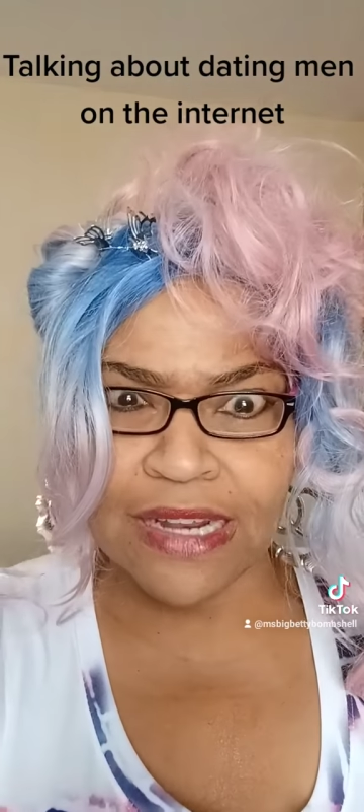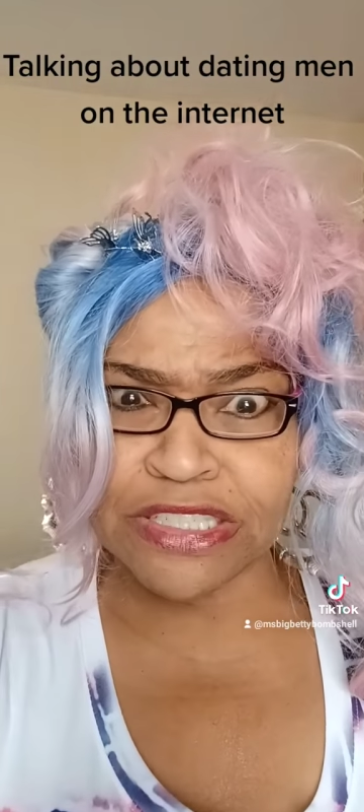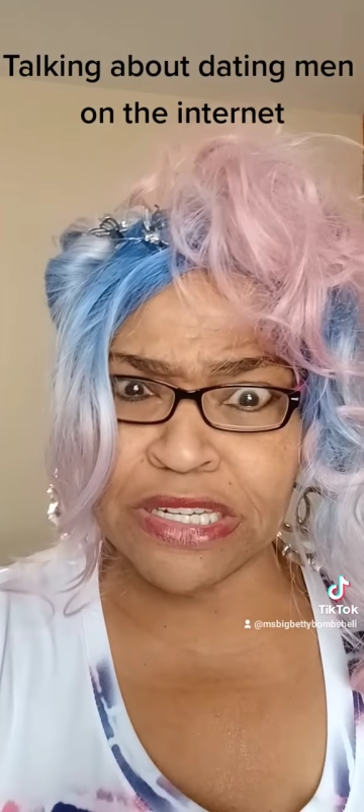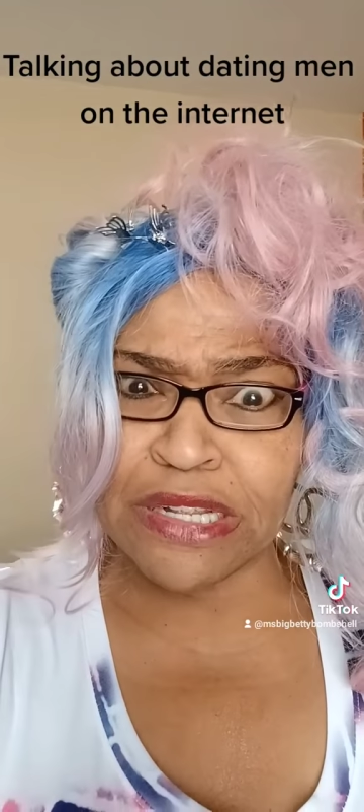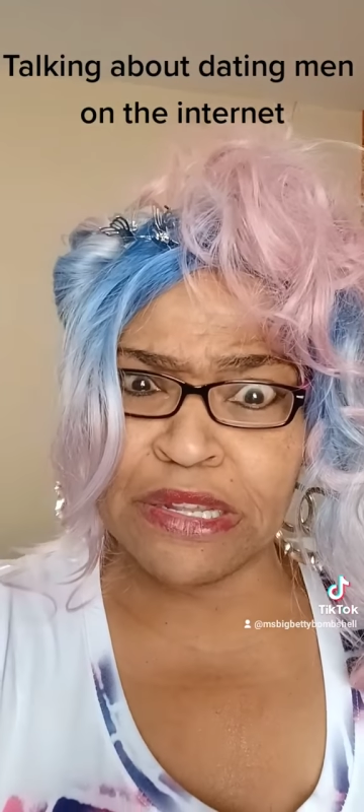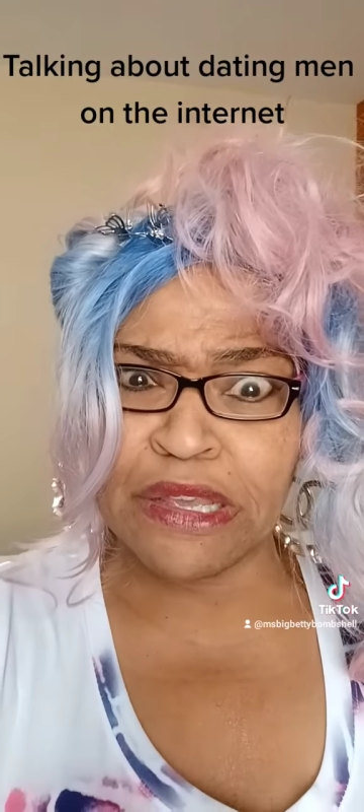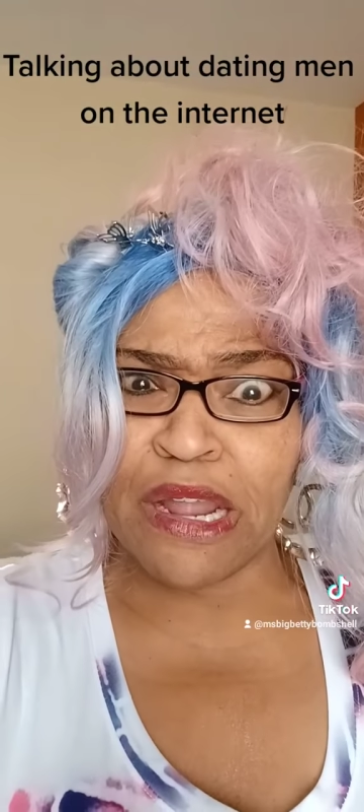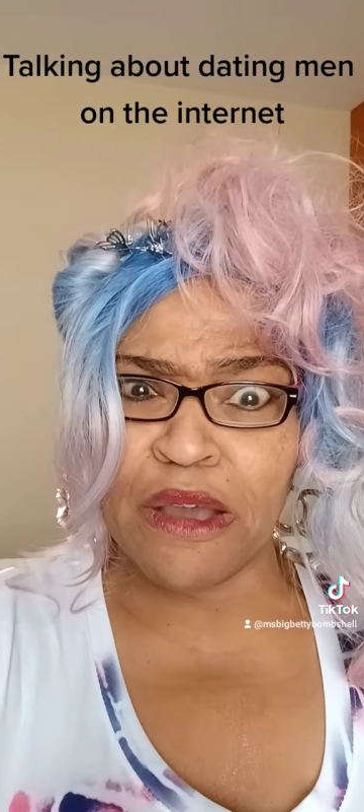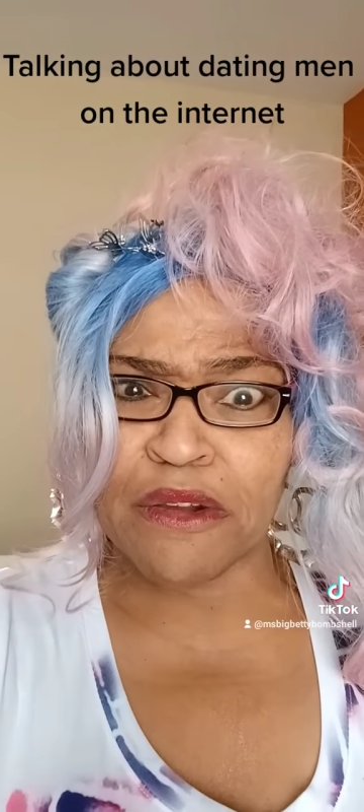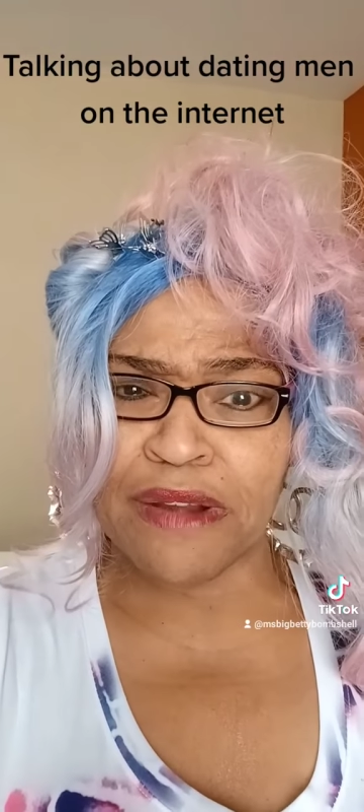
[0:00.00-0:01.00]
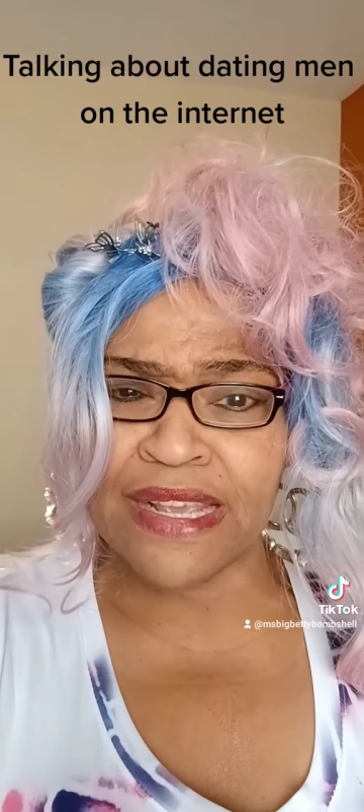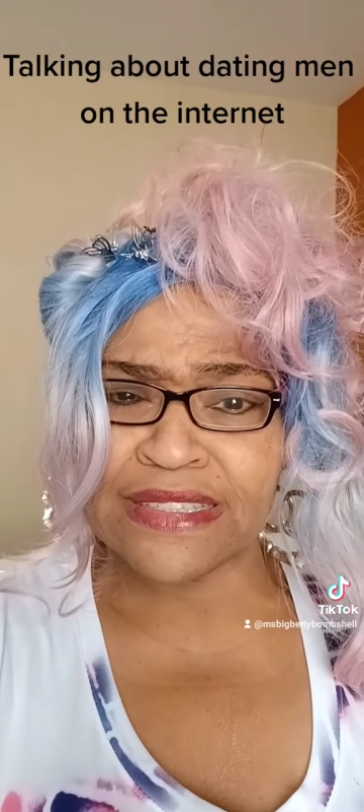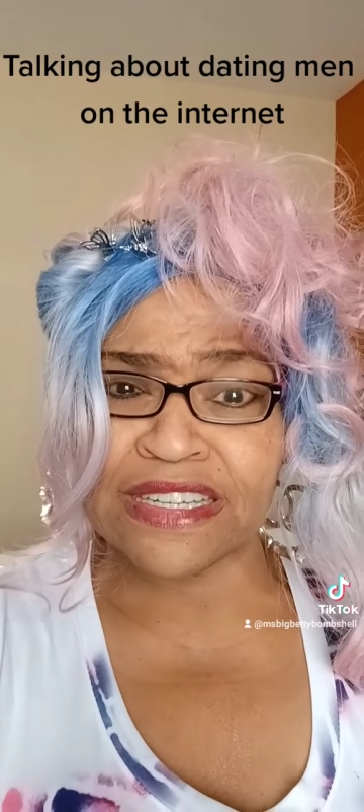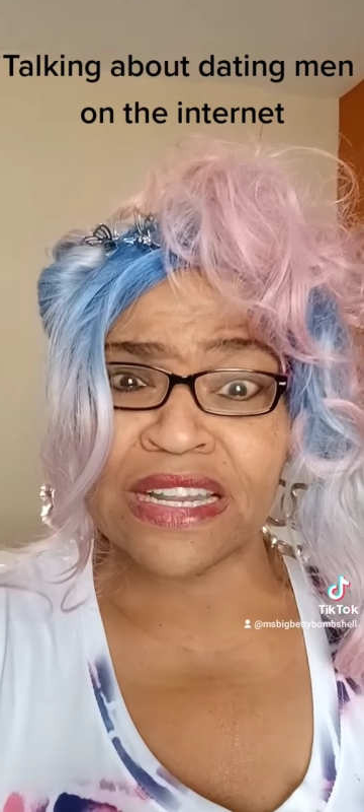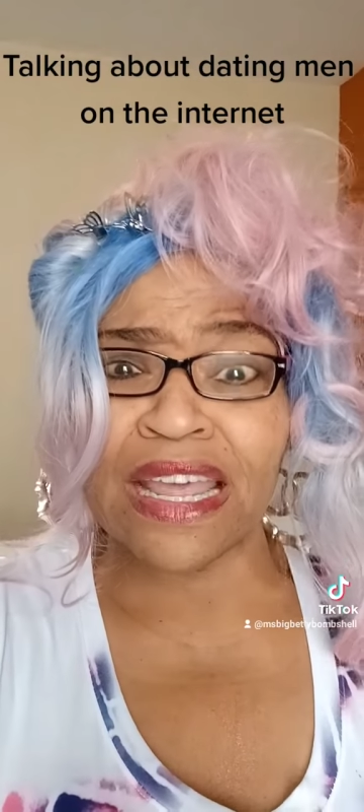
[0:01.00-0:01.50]
And she just looking all
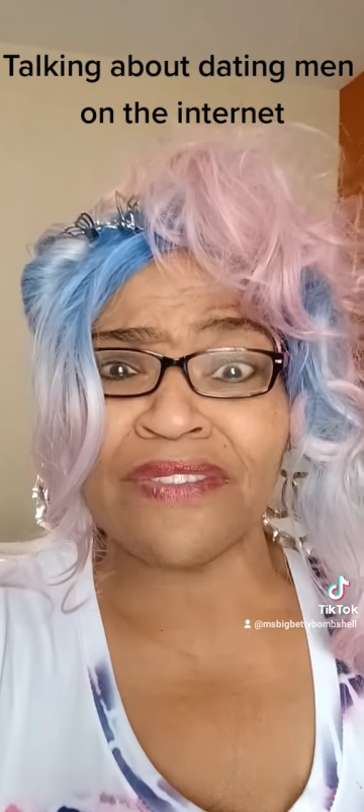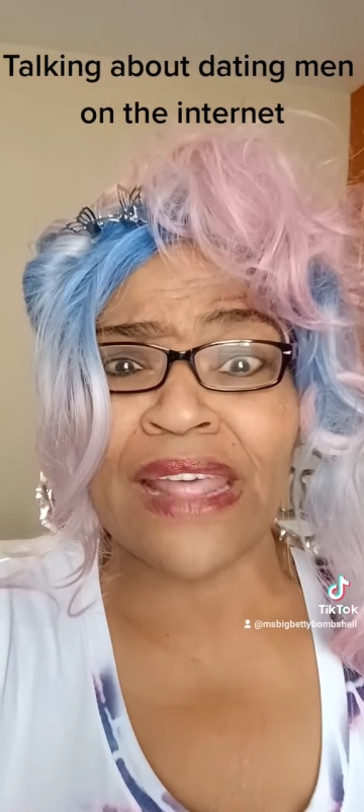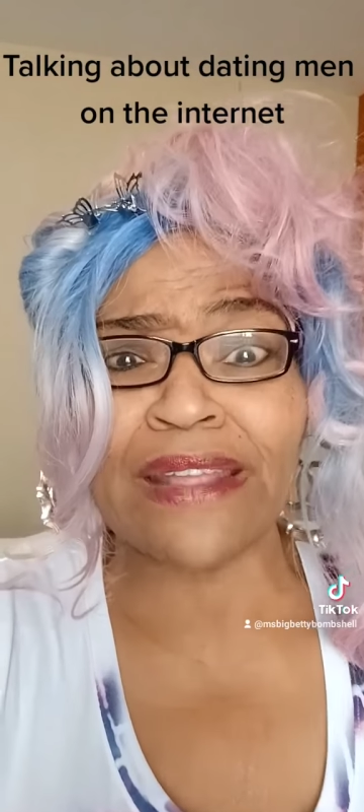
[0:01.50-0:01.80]
crazy. She left at